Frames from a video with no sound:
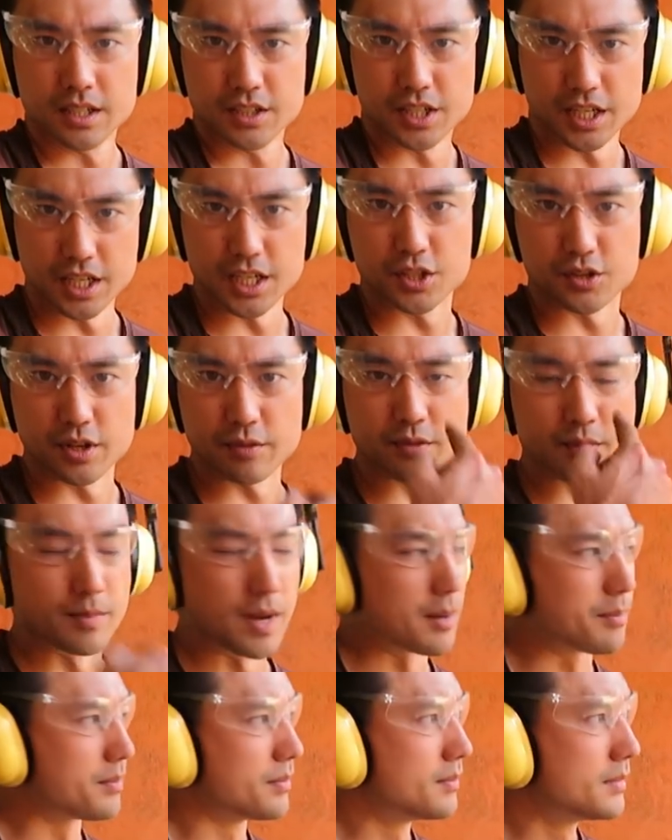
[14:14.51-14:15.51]
So you just drift
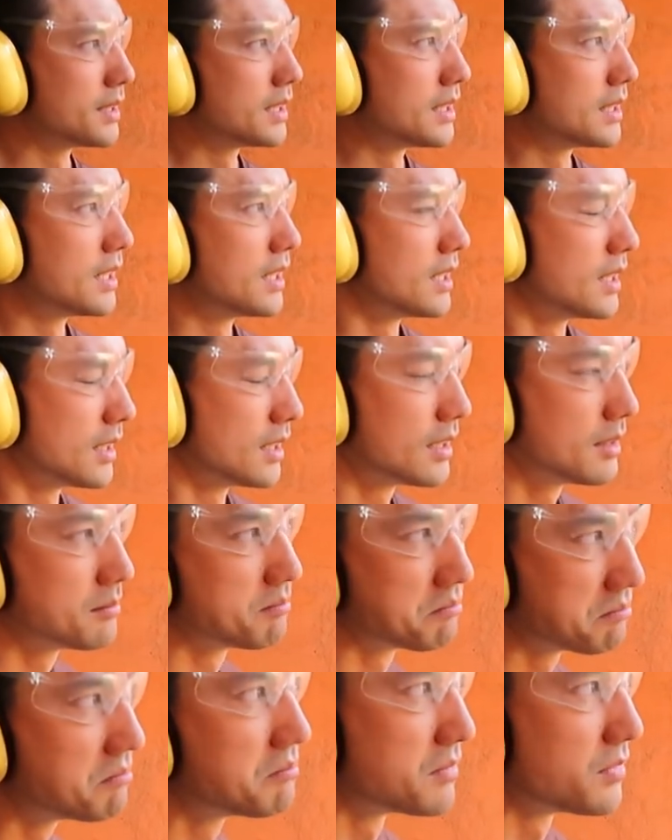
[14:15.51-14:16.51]
them up.
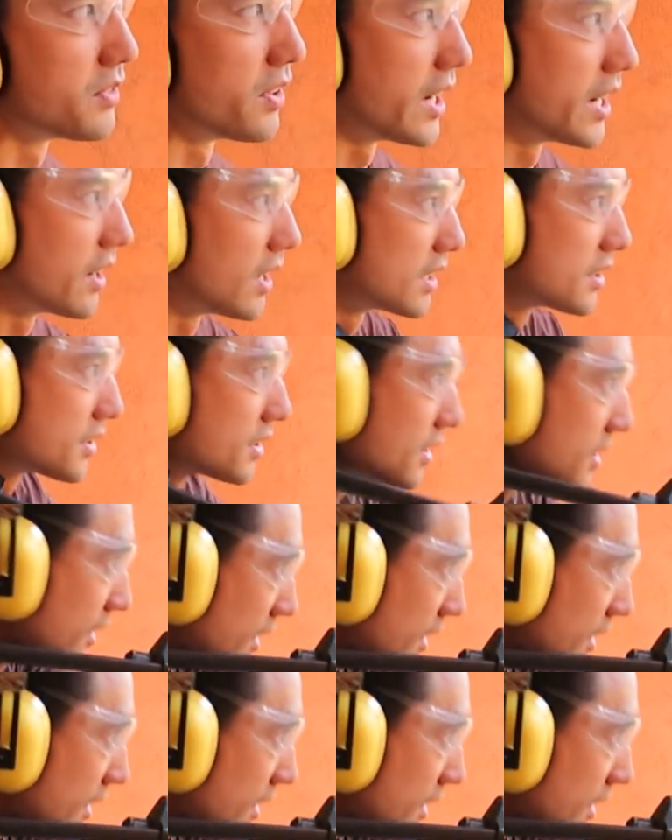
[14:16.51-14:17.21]
Very nice.